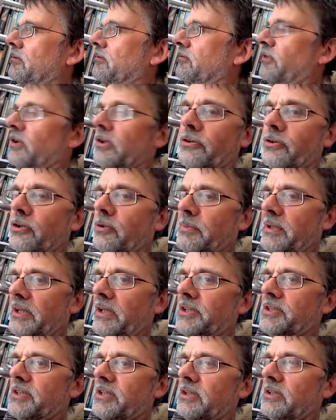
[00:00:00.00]

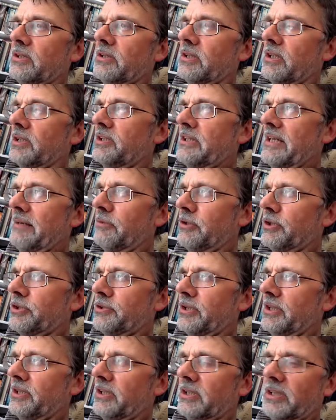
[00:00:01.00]
vulnerability and
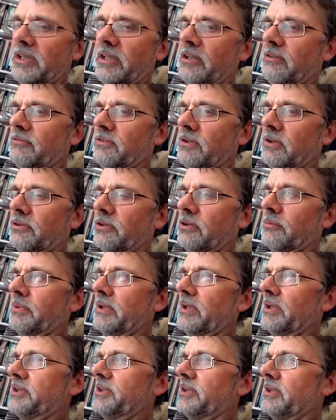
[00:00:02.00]
demonstrating a kind of
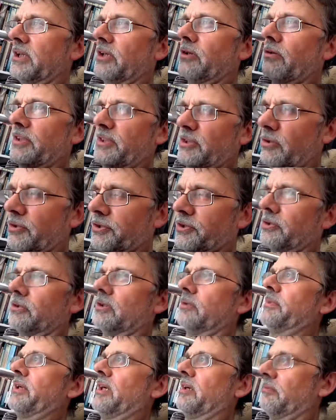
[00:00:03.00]
vulnerability. I know it's also
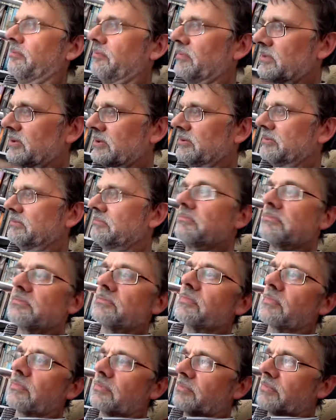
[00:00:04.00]
about
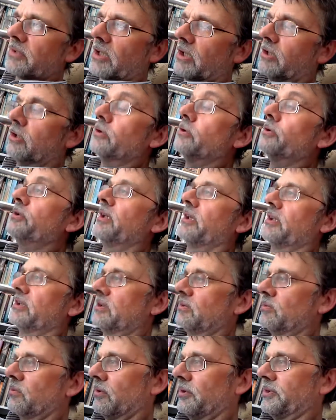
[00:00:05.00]
alluding
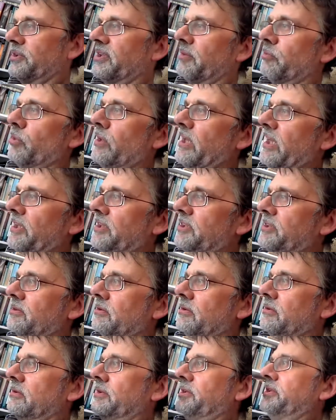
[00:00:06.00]
towards the breasts,
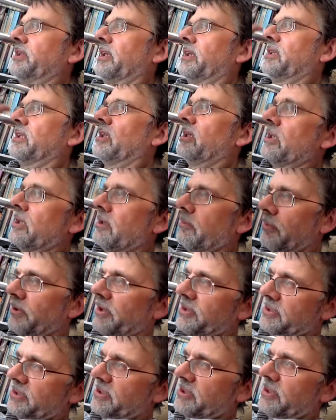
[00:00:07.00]
all those things, but
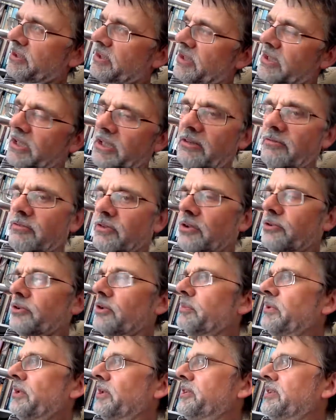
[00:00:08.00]
there's a certain kind of
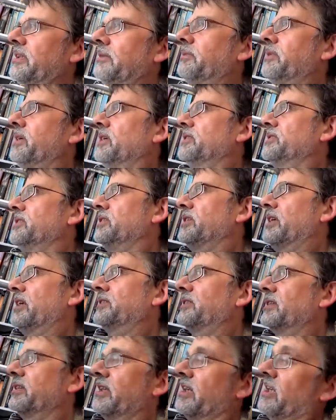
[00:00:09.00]
vulnerability being
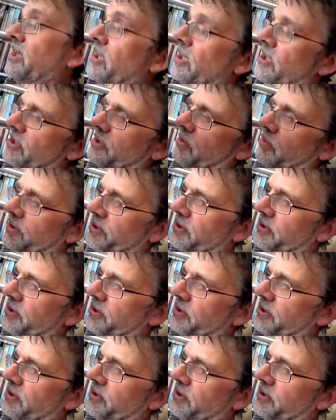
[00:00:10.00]
suggested there. So,